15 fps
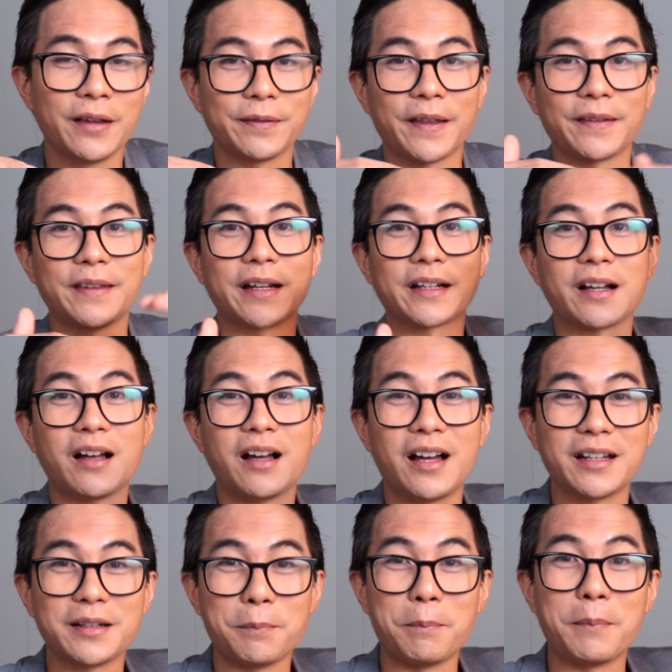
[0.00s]
that they
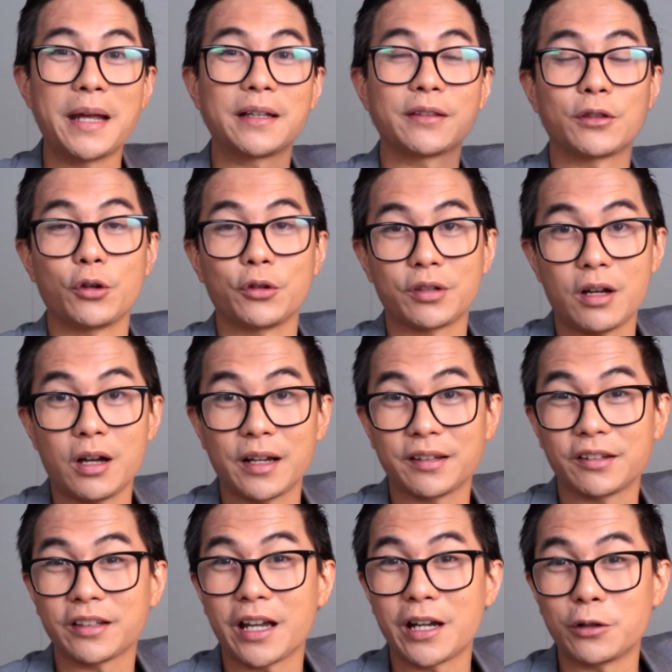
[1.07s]
can't make those high
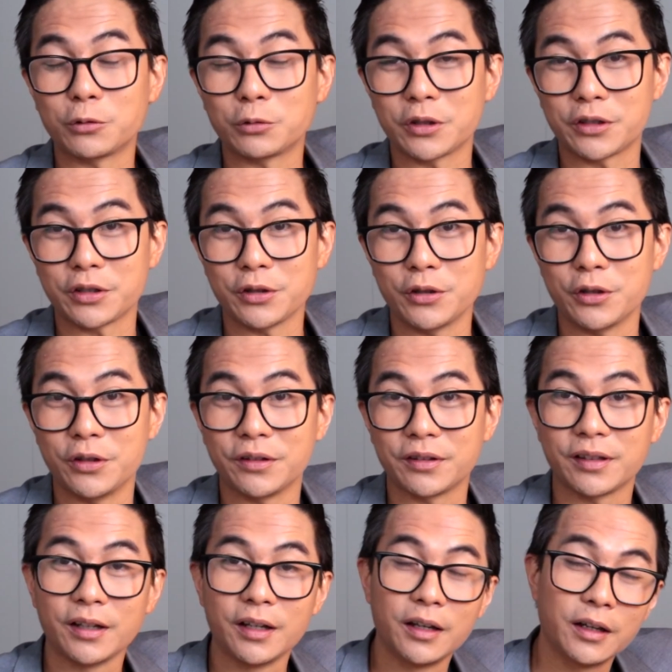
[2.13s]
scale returns